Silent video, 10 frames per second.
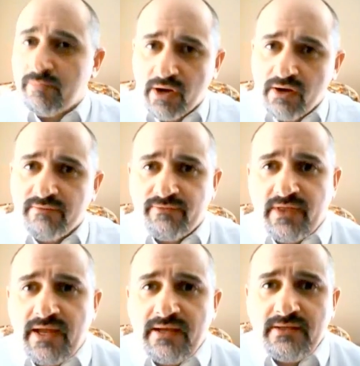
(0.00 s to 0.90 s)
part of
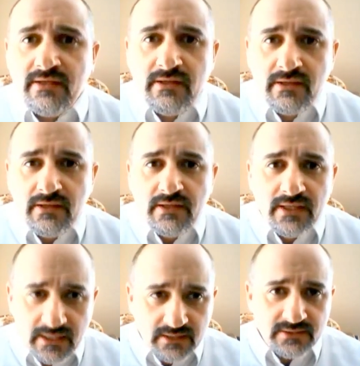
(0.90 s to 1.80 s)
that
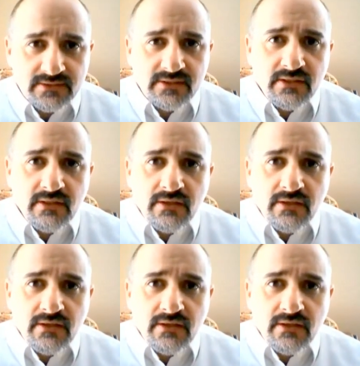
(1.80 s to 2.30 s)
is